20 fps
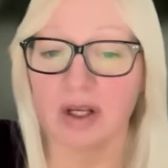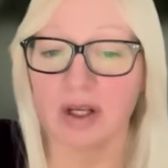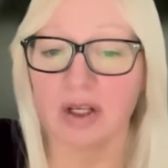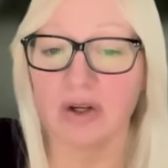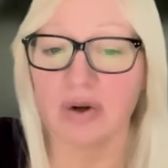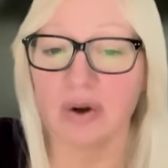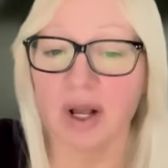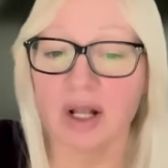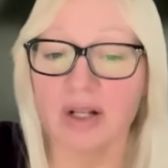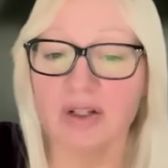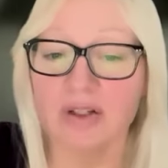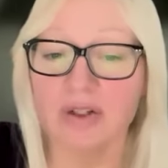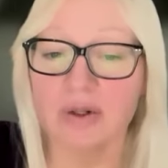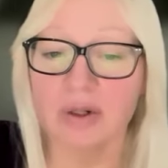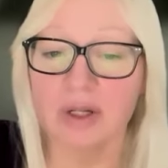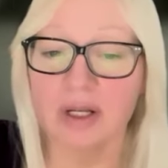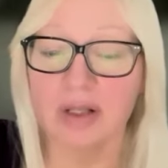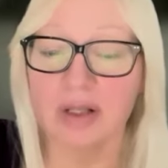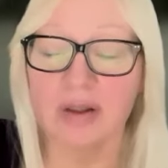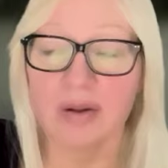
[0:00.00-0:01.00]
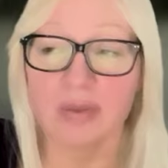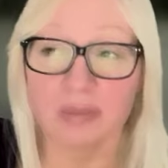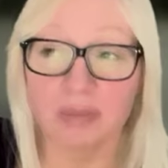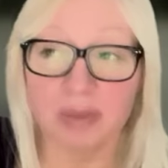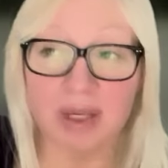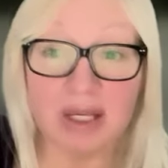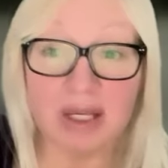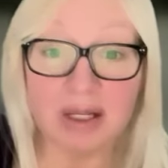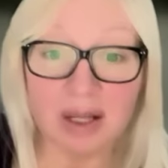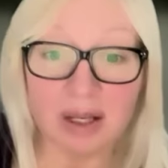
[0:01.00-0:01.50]
You're entering the
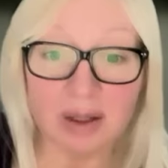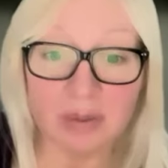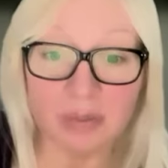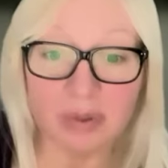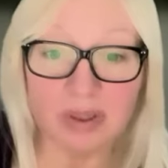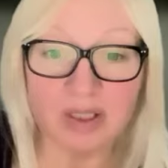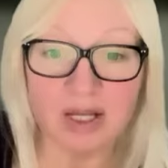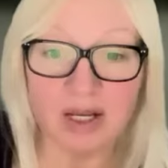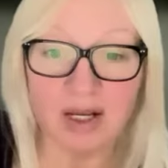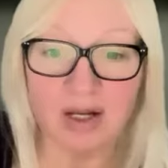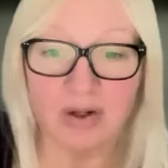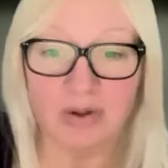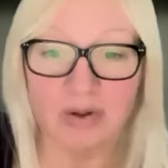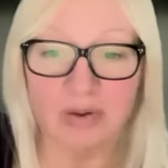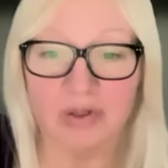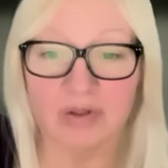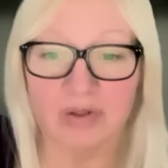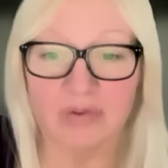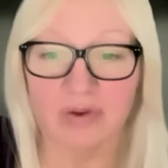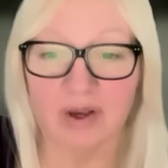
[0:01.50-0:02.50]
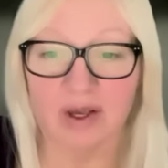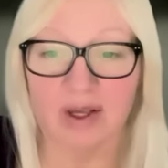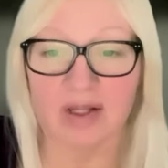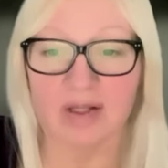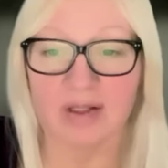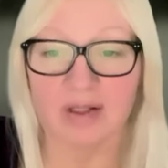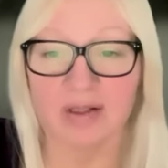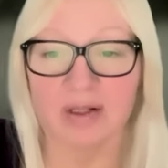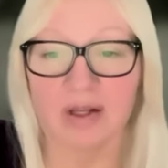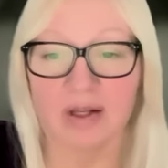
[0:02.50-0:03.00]
meat and potatoes
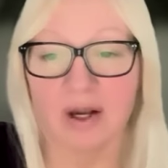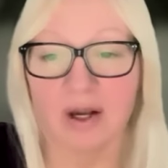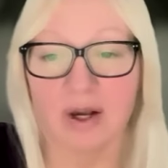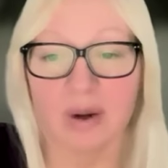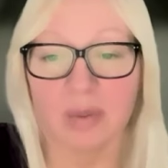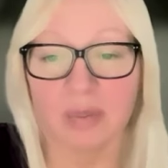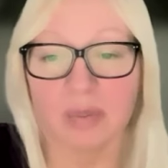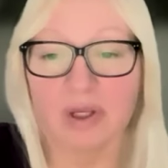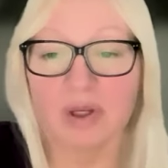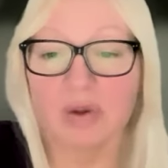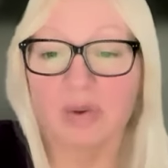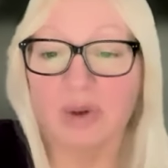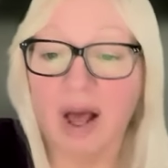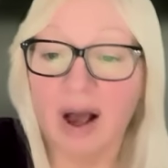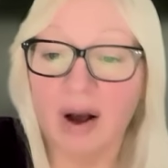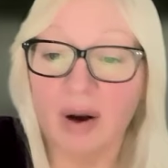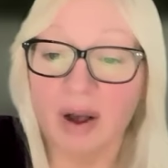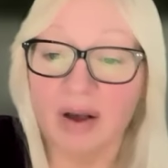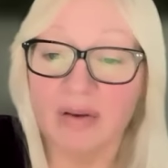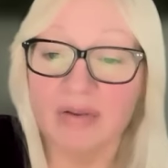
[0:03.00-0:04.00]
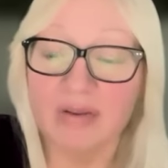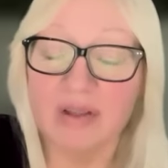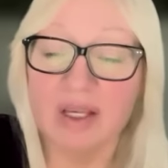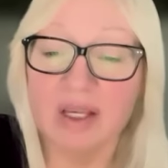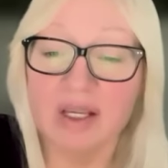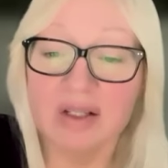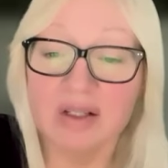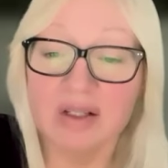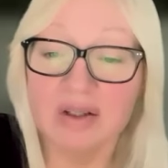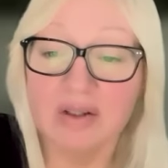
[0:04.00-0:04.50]
phase, but you now have the
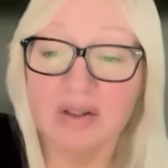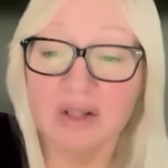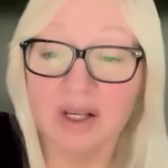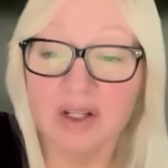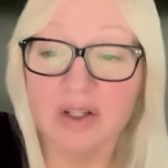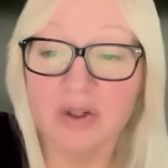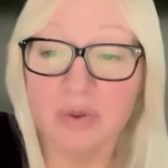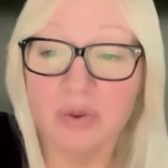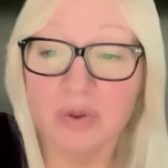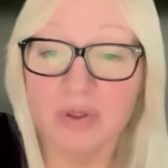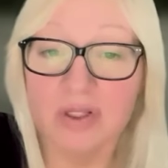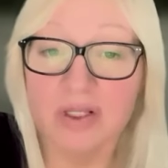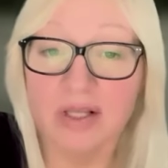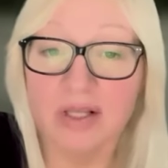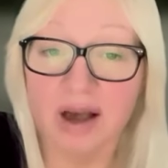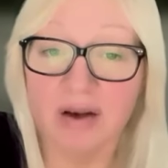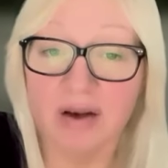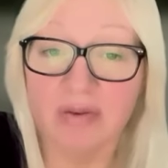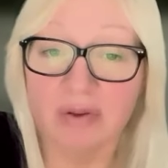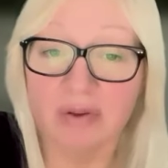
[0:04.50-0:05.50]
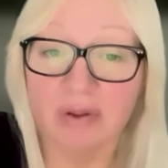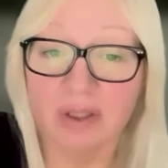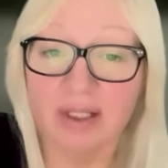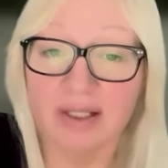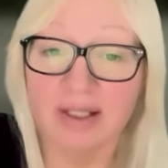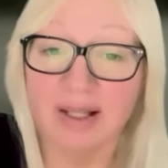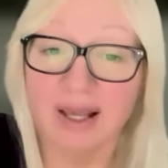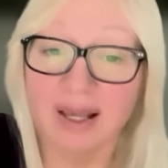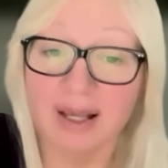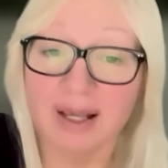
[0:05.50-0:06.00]
intellectual scaffolding
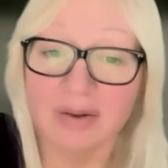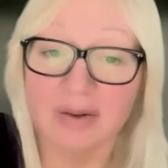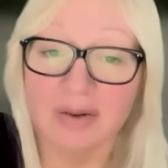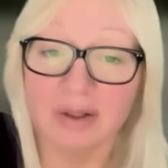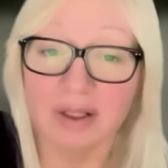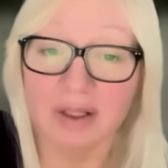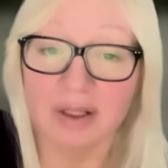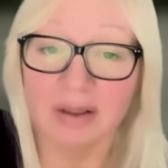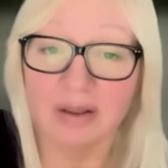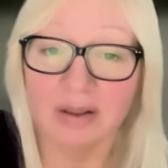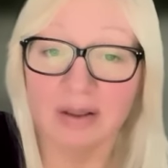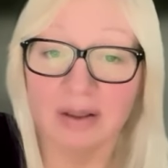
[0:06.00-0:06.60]
to handle it.